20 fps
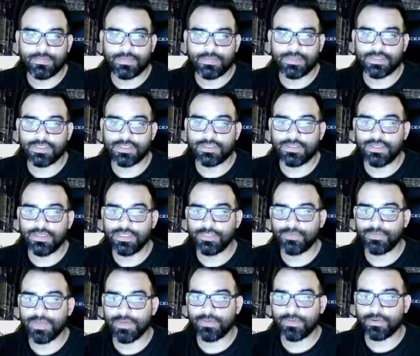It says these
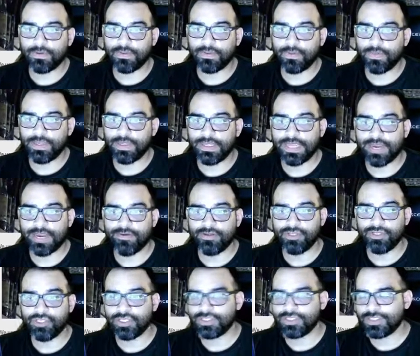people, are they carry
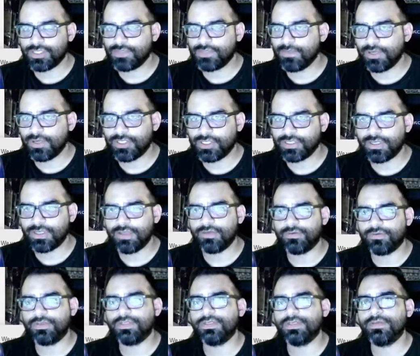just as much as
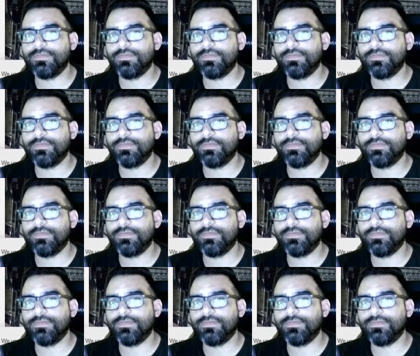others.